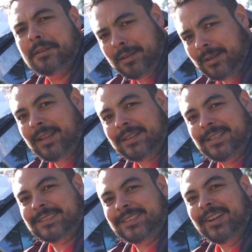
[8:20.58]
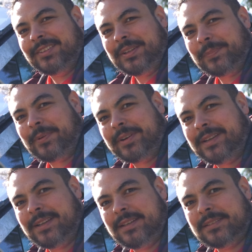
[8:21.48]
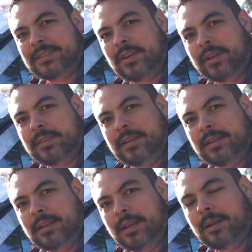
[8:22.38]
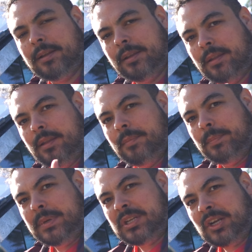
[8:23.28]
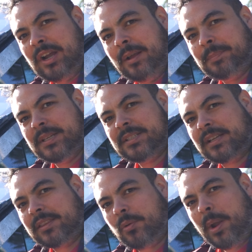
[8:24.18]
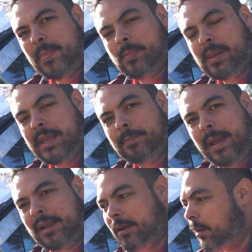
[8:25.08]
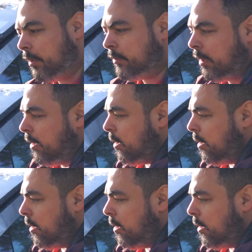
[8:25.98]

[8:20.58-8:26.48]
looked like it's on there pretty good, so I think mission accomplished. Got the wiper blade back on.